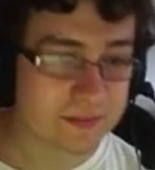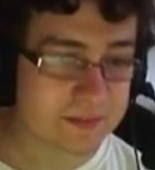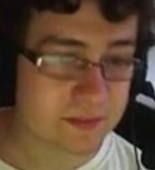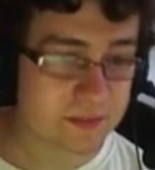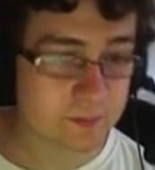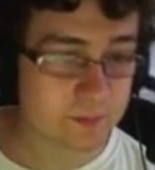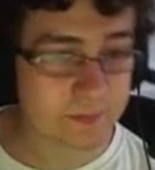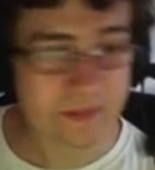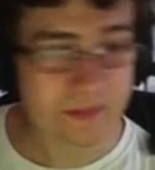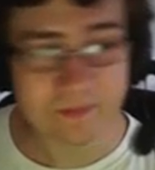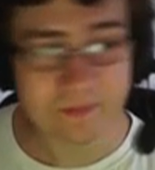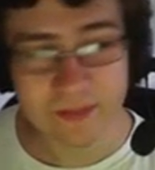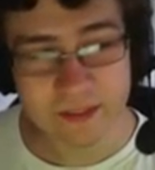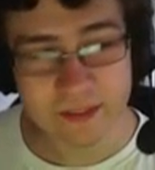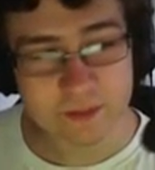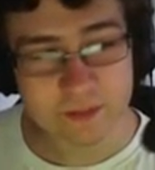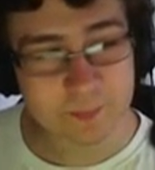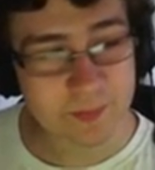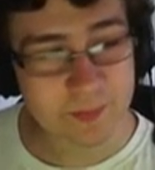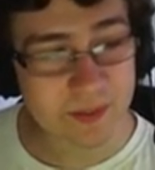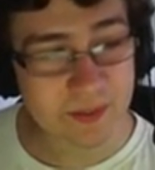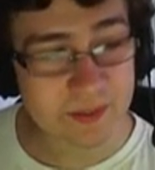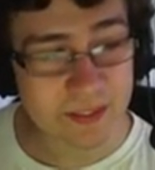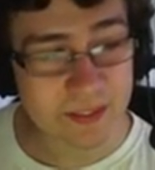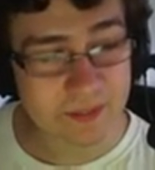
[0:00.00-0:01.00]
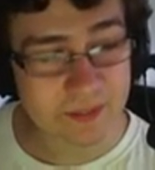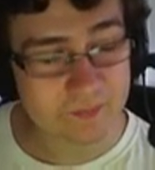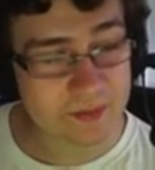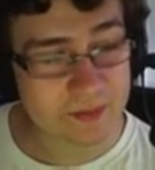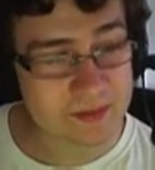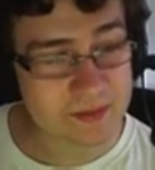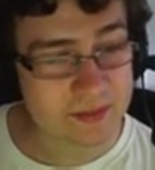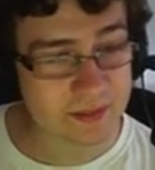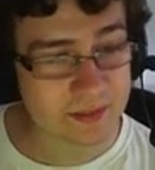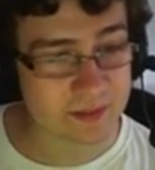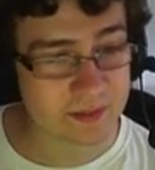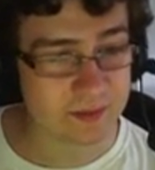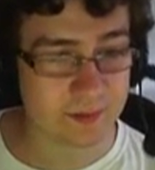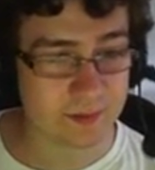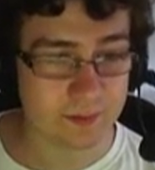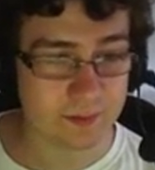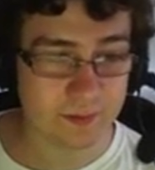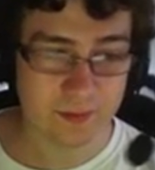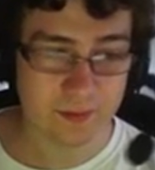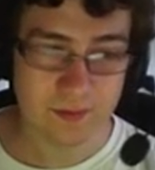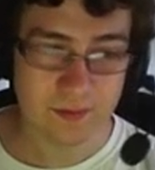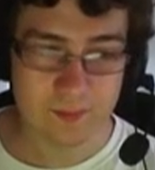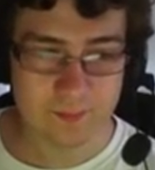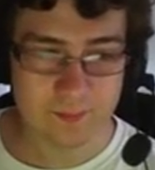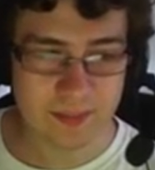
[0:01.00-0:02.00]
So I invested a bit in HP. I gave it
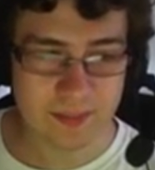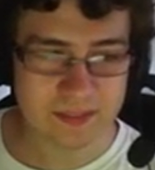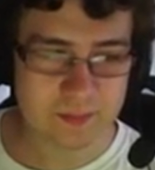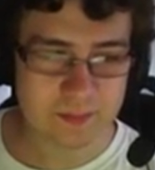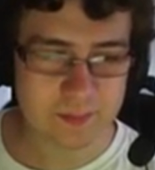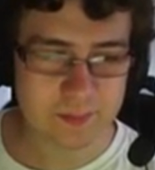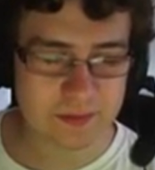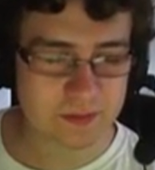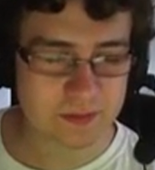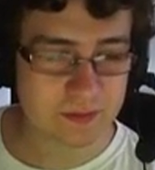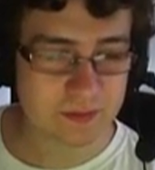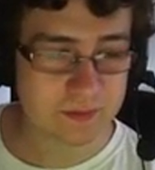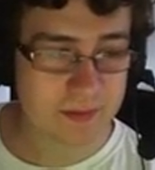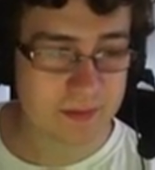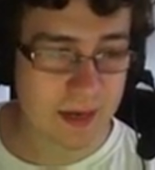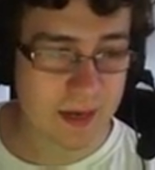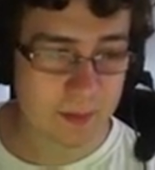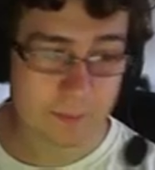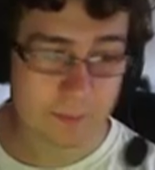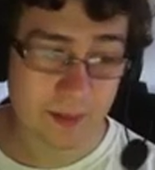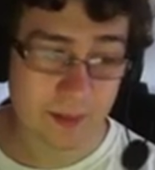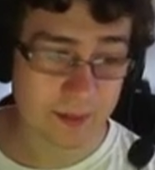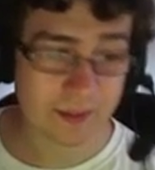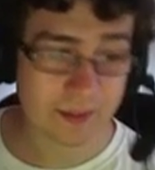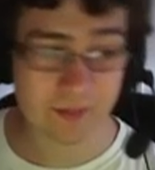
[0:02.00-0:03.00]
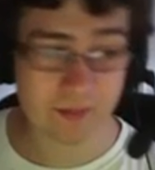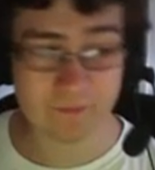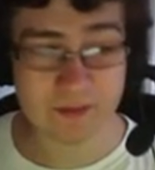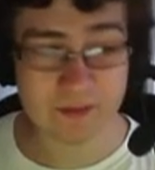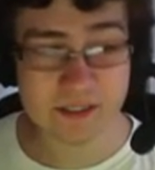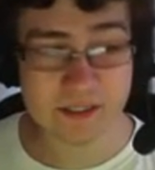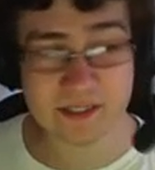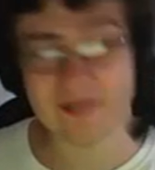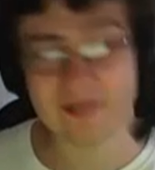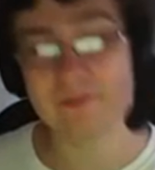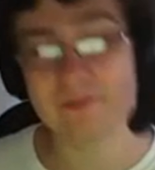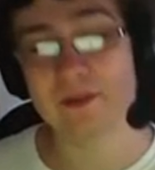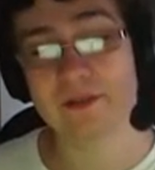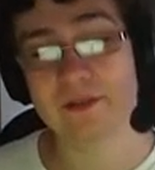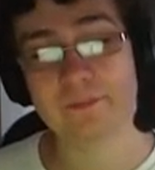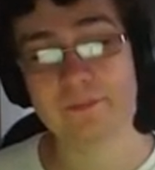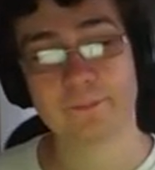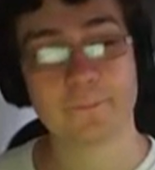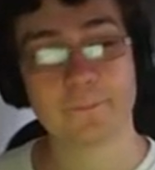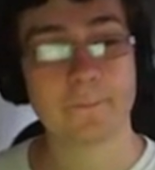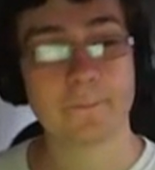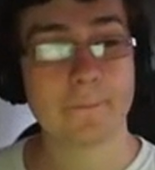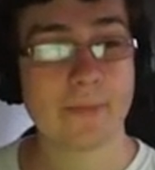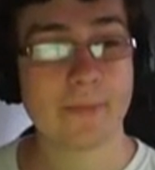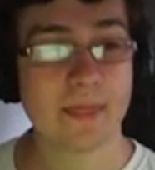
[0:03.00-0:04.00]
max special attack, but I gave it
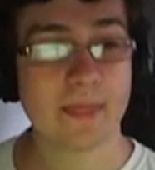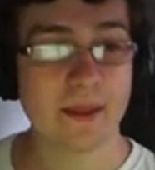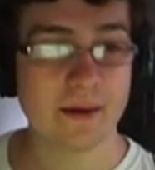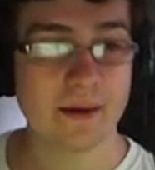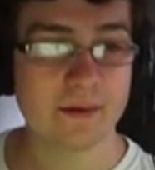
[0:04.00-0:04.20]
Timid.